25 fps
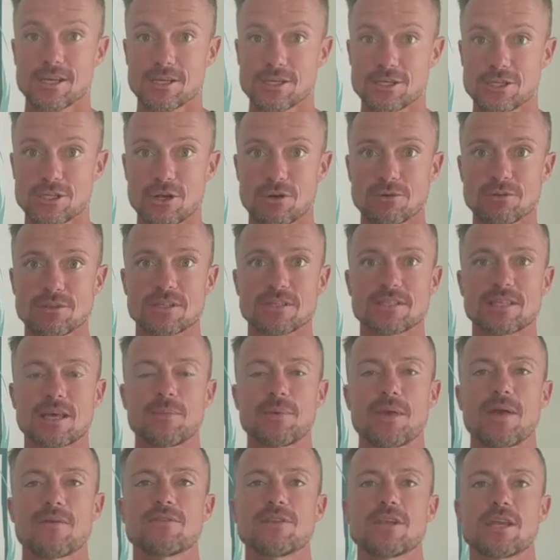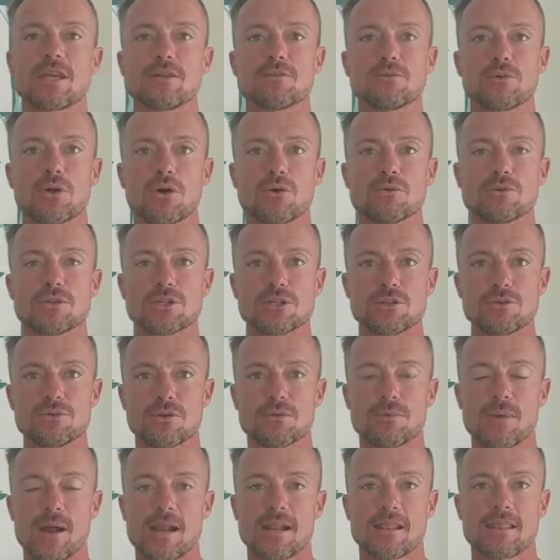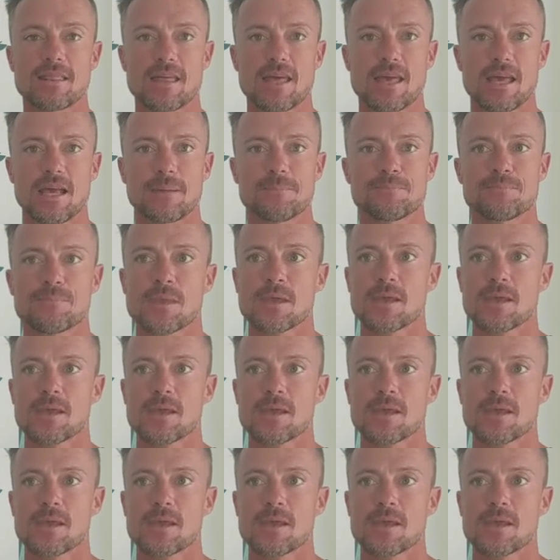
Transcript: Shows us that we have an inroad to do the right thing.